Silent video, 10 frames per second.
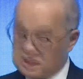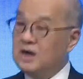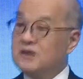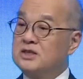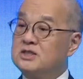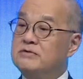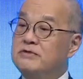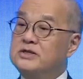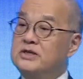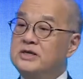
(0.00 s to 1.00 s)

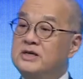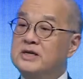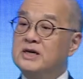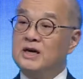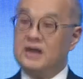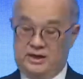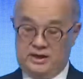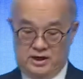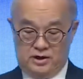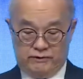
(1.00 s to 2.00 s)
connectivity
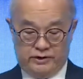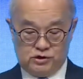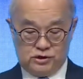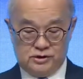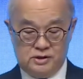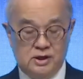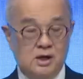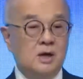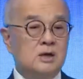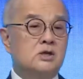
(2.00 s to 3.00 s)
and innovation,
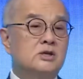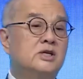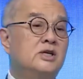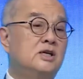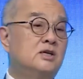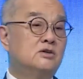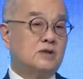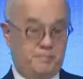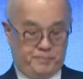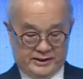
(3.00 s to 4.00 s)
the key
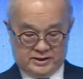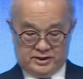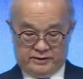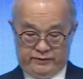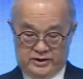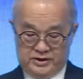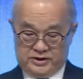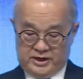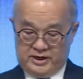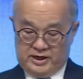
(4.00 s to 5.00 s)
to
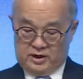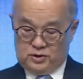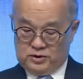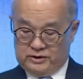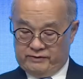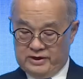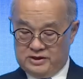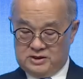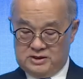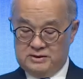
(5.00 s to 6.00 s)
competitiveness and
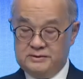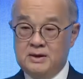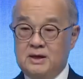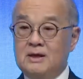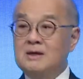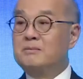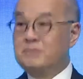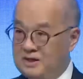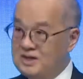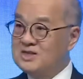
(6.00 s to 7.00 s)
inclusiveness.
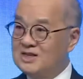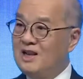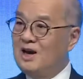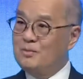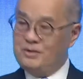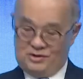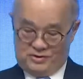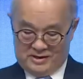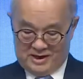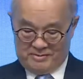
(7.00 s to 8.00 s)
Please allow me
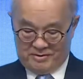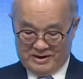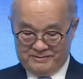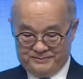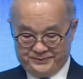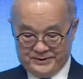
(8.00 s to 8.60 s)
to elaborate.